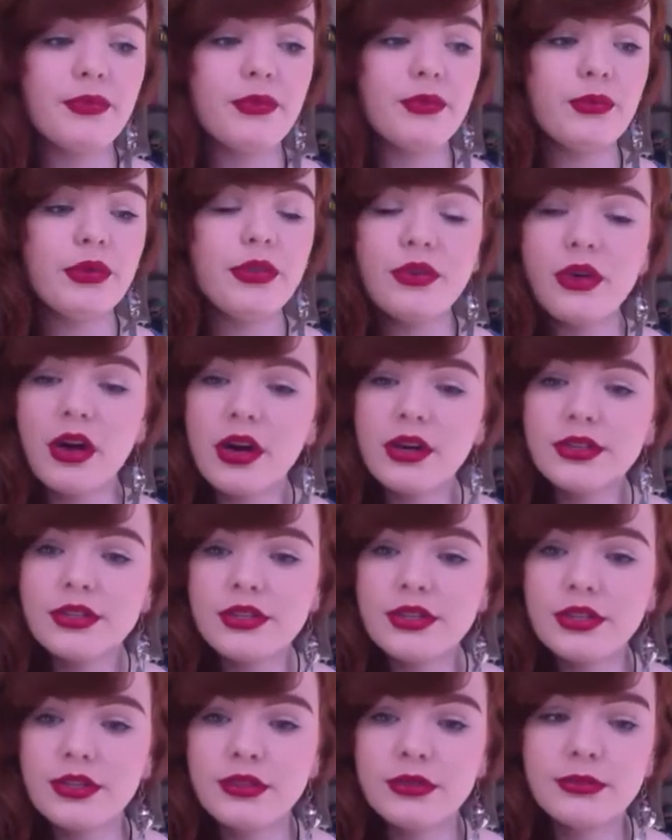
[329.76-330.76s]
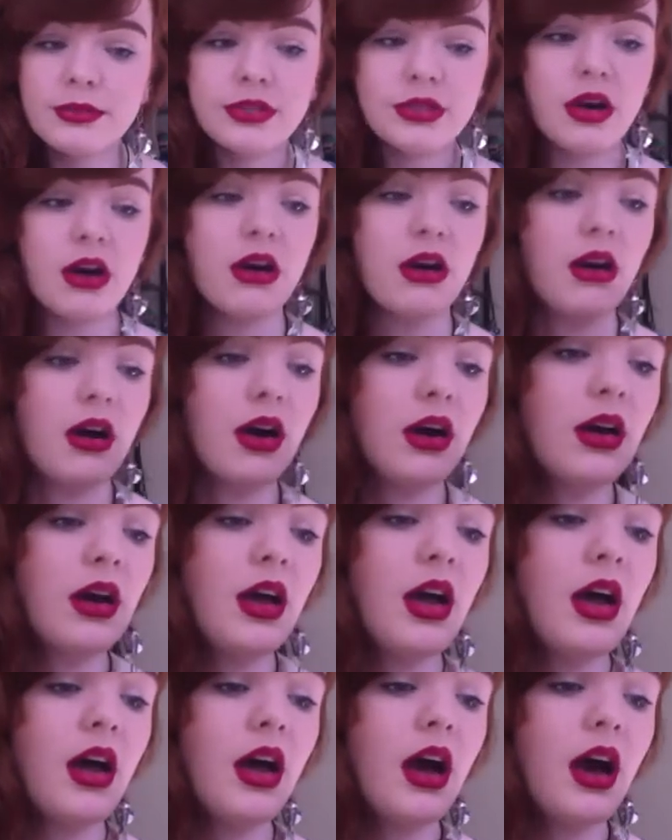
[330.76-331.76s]
With regards to mascara,
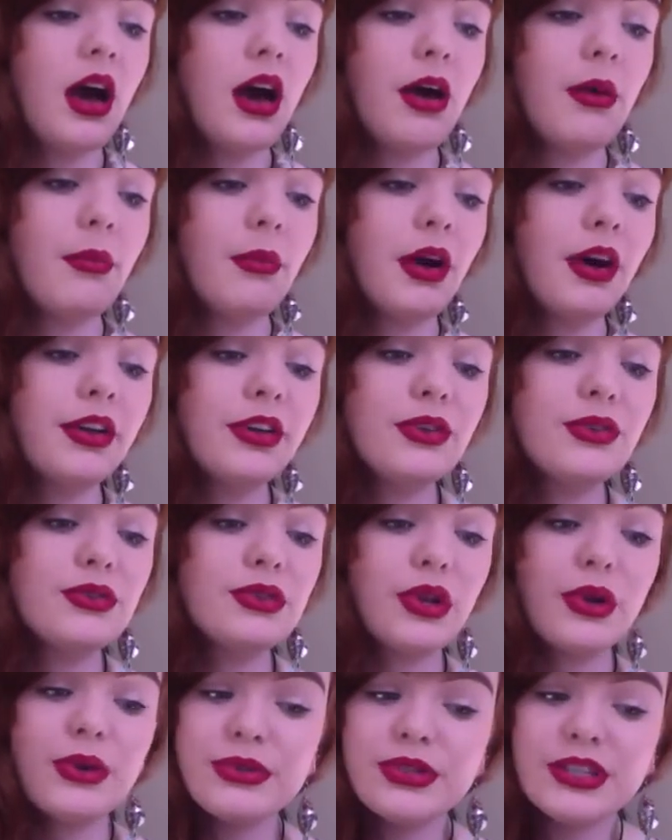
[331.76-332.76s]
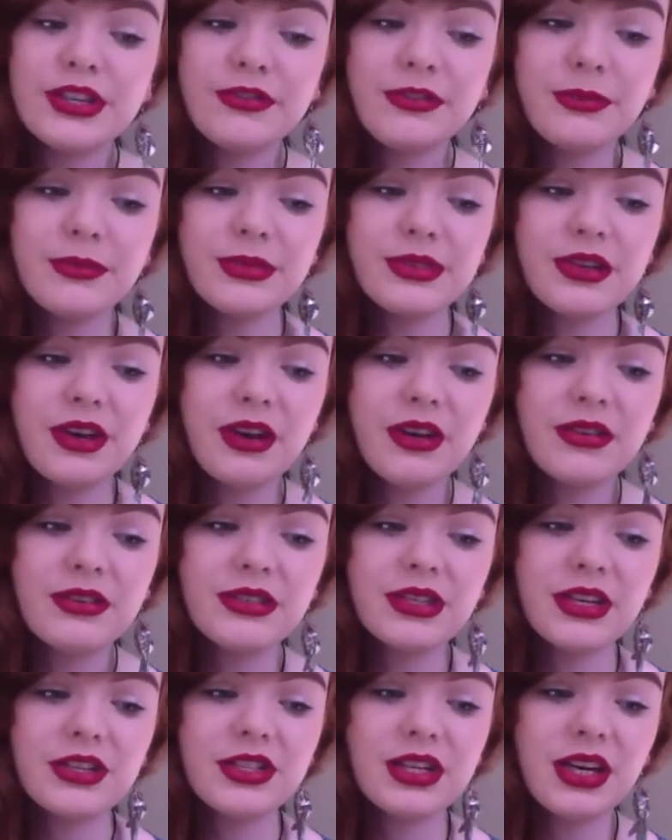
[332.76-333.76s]
I use loads of different mascaras.
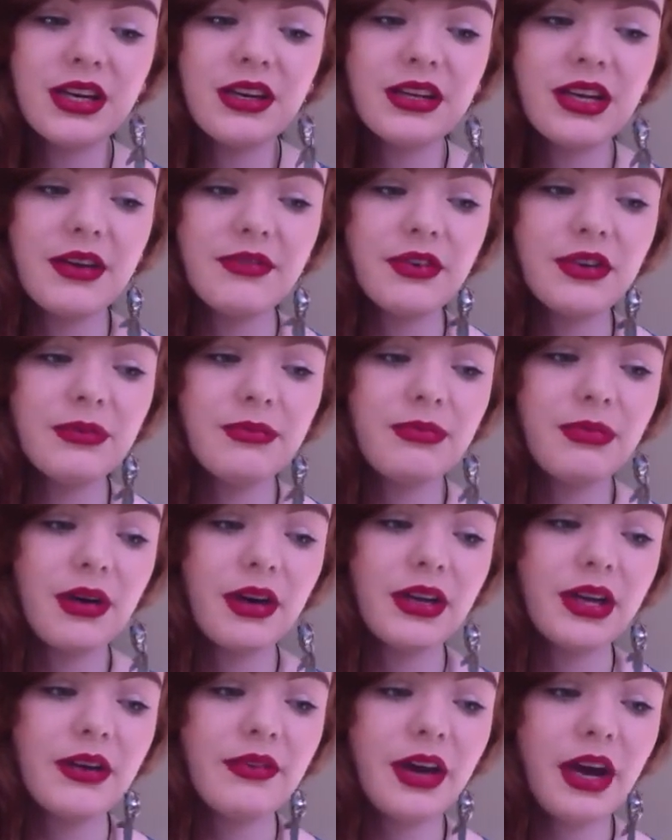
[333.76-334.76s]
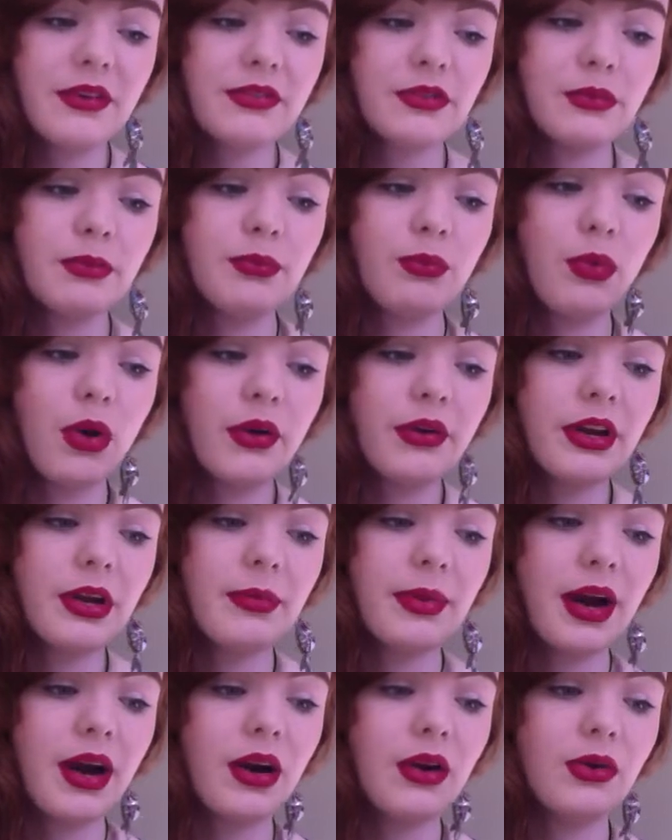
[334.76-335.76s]
Actually, I never have to worry
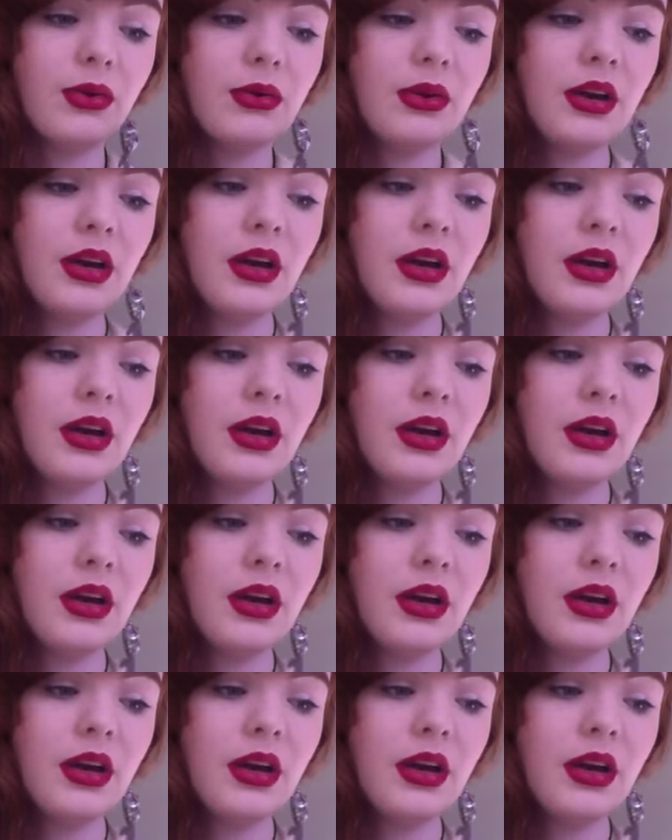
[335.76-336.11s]
about